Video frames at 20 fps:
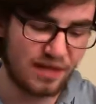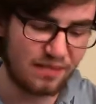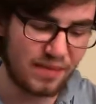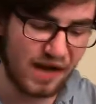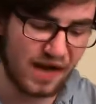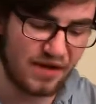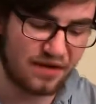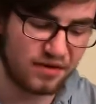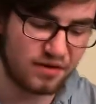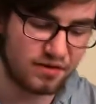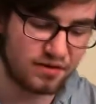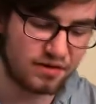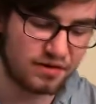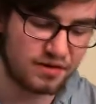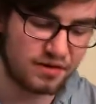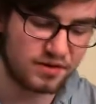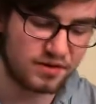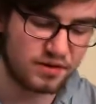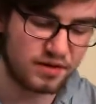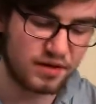
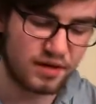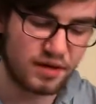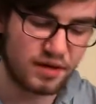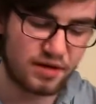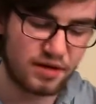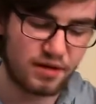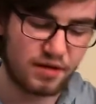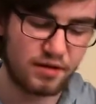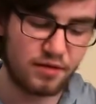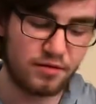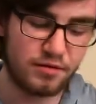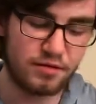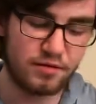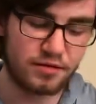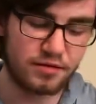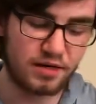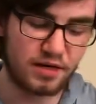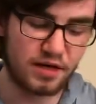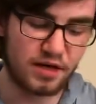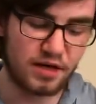Matthews, who's